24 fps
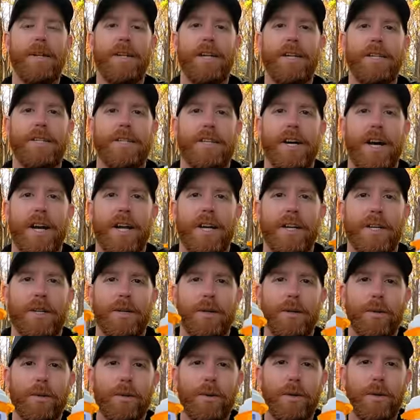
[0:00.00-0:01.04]
in these kind of
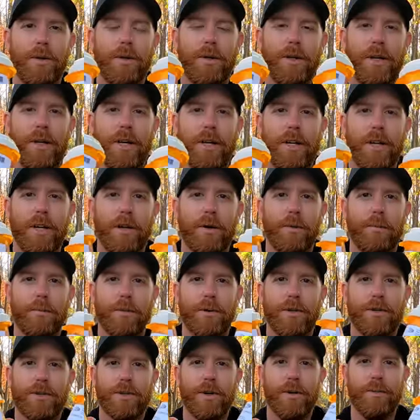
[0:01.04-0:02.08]
cool little
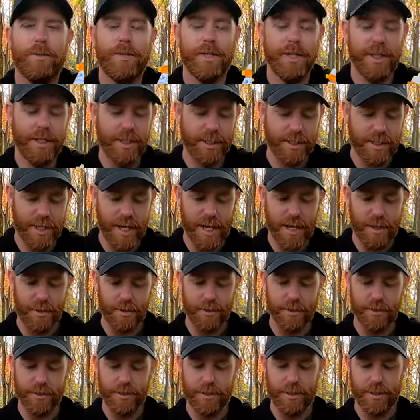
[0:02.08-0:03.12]
prescription
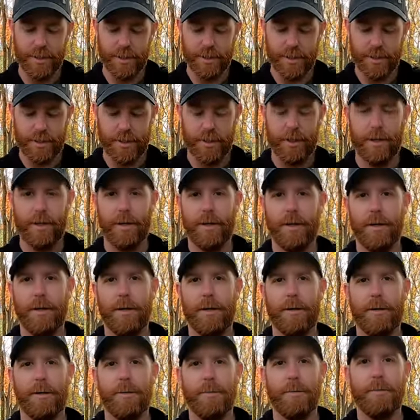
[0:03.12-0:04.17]
containers.
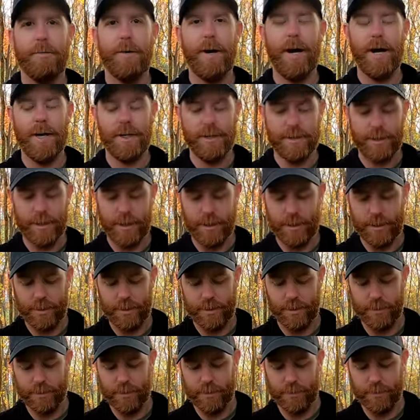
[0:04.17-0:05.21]
But
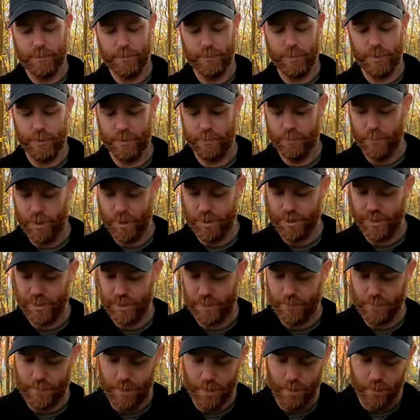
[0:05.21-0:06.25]
when you bust
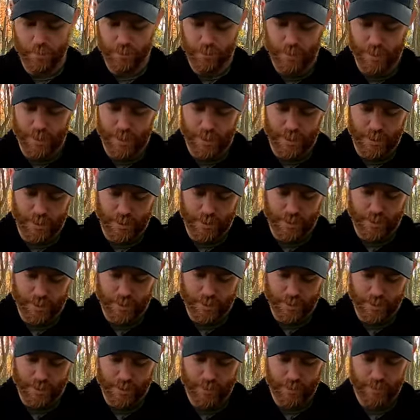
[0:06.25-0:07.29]
them open,
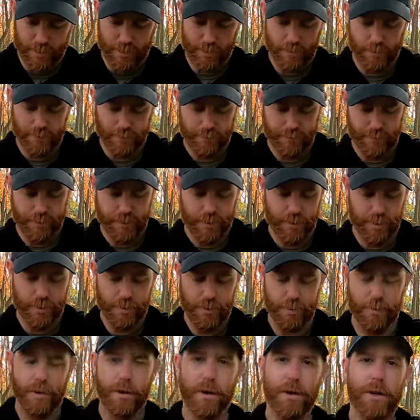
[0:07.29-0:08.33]

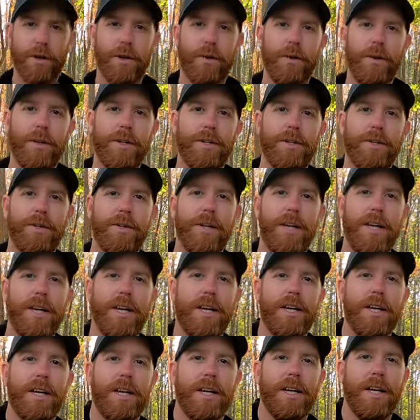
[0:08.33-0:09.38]
you are going to
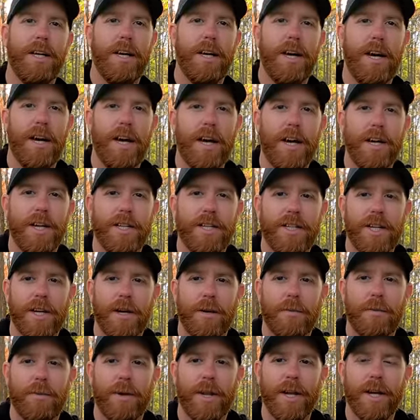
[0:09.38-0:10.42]
get a
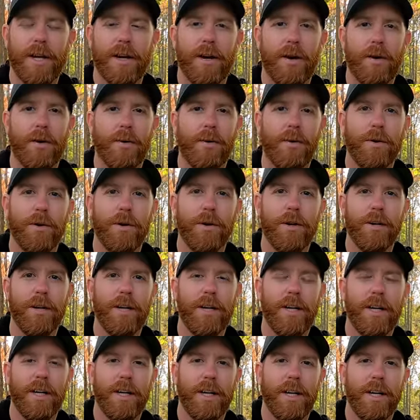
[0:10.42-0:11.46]
shell plate holder,
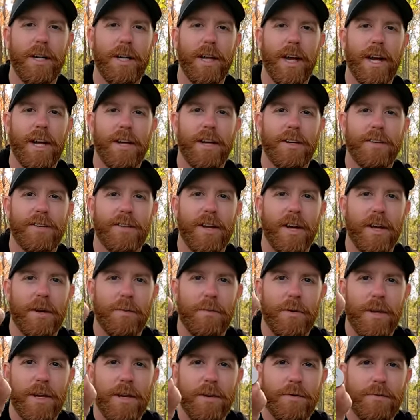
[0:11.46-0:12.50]
and that is going to
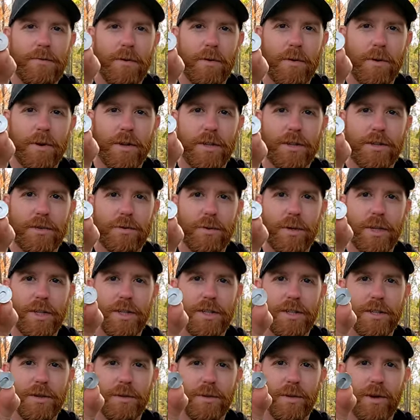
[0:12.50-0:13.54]
be for the
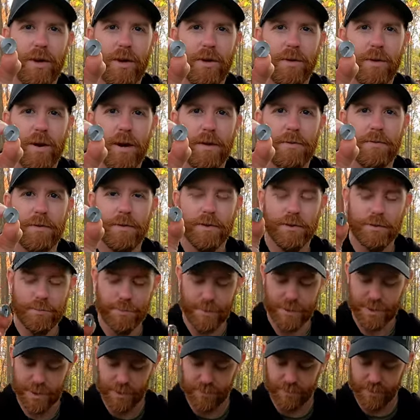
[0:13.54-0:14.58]
22 long rifle
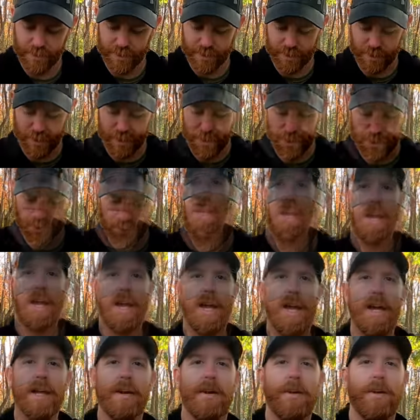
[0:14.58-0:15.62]
specifically.
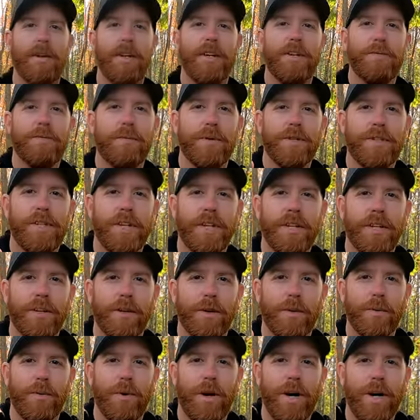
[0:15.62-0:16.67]
And on this
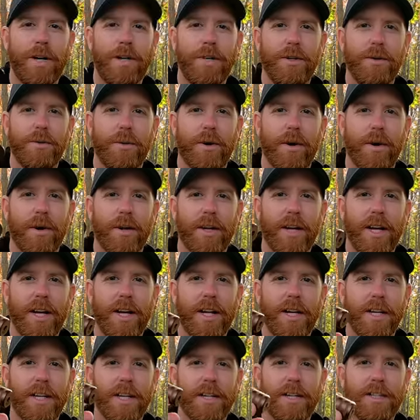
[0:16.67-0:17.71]
particular one, you are
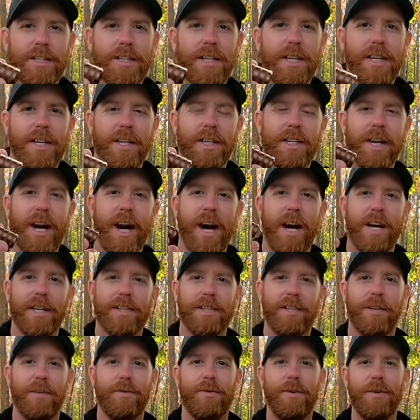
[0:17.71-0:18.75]
getting the seating die.
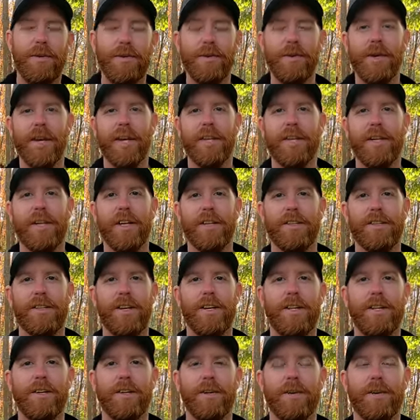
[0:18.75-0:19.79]
So if you do get this
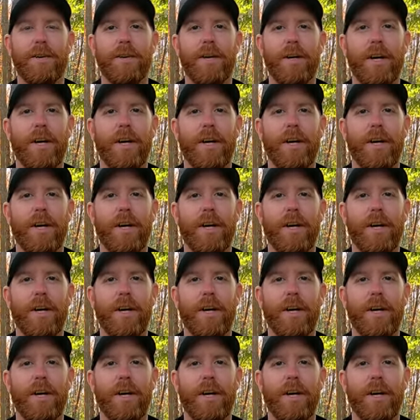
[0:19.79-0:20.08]
and you're